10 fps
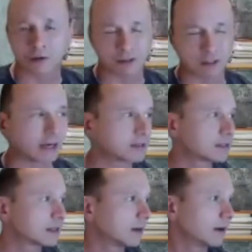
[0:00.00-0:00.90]
those
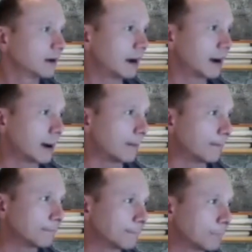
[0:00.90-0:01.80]
lines.
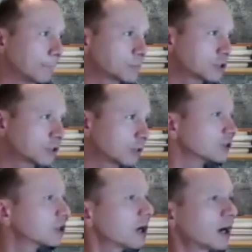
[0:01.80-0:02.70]

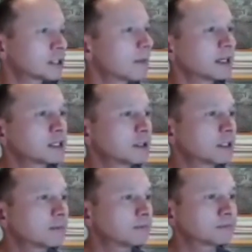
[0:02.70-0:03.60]
Storage cost
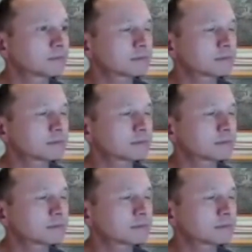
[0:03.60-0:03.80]
management,